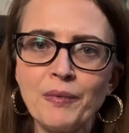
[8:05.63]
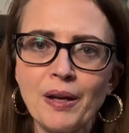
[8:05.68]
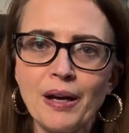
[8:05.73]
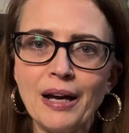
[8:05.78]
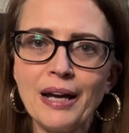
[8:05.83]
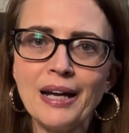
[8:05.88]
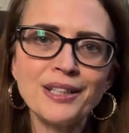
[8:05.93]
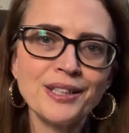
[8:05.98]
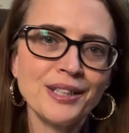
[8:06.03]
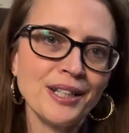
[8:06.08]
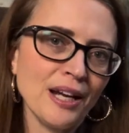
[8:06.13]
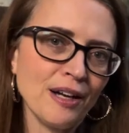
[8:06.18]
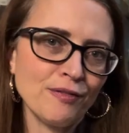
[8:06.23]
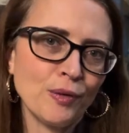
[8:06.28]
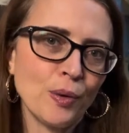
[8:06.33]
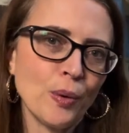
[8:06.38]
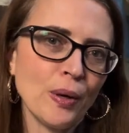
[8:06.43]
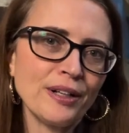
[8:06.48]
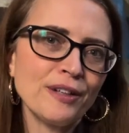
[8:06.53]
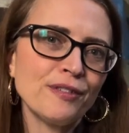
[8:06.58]
I actually have
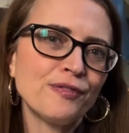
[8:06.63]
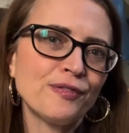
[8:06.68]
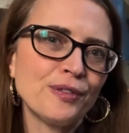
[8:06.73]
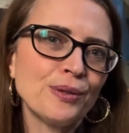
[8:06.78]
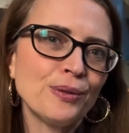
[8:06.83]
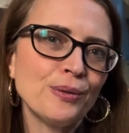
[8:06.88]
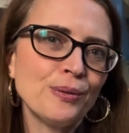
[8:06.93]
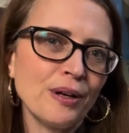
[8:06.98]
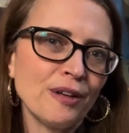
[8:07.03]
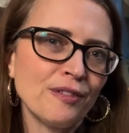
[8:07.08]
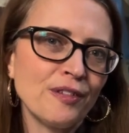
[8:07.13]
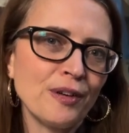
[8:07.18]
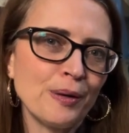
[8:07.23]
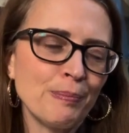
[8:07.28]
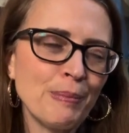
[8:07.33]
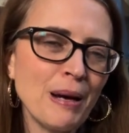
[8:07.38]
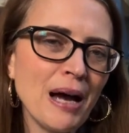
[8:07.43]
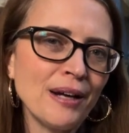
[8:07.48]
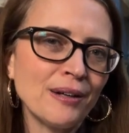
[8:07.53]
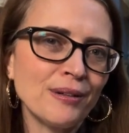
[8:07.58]
quite a few of her
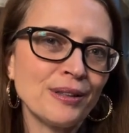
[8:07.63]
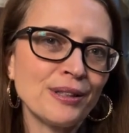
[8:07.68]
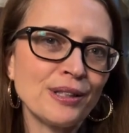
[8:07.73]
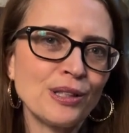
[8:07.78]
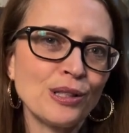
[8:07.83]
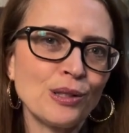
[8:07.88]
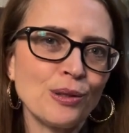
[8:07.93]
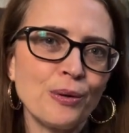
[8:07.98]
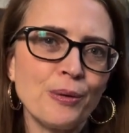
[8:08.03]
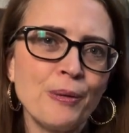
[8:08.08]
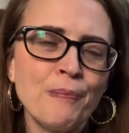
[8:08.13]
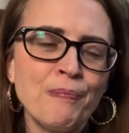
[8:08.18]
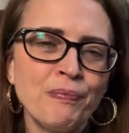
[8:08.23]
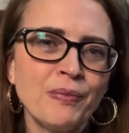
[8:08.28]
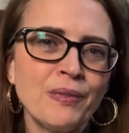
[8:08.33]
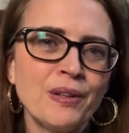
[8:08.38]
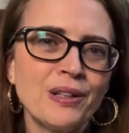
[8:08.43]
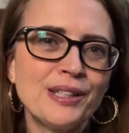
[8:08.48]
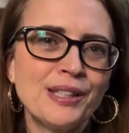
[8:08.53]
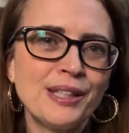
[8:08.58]
patterns, so
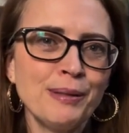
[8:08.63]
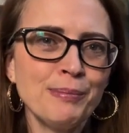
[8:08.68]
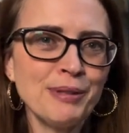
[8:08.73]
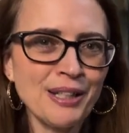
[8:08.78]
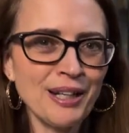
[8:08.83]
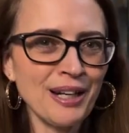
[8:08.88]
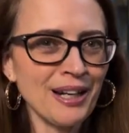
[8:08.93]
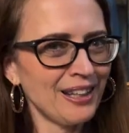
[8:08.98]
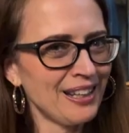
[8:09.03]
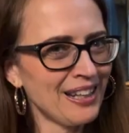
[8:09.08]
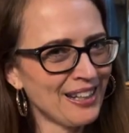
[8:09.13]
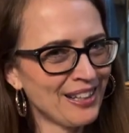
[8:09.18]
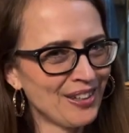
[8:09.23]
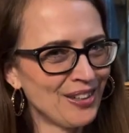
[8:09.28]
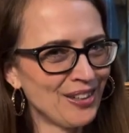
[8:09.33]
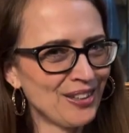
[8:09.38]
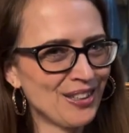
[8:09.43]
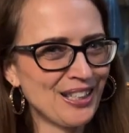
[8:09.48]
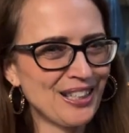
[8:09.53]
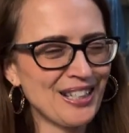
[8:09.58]
seems that I like
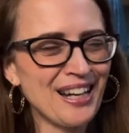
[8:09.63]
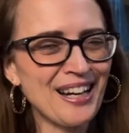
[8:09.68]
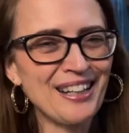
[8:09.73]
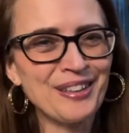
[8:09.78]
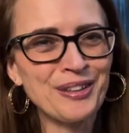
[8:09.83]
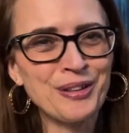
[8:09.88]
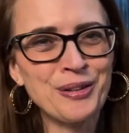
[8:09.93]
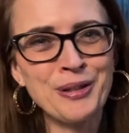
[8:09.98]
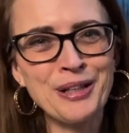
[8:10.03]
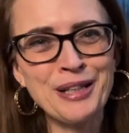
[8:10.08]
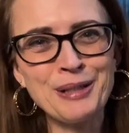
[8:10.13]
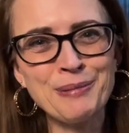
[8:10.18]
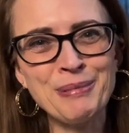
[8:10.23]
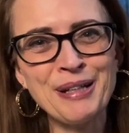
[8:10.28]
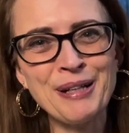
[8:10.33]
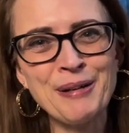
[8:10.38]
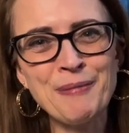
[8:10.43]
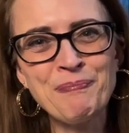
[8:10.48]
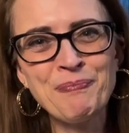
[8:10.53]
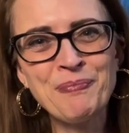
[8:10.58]
her style quite a
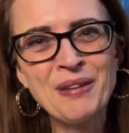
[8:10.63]
bit.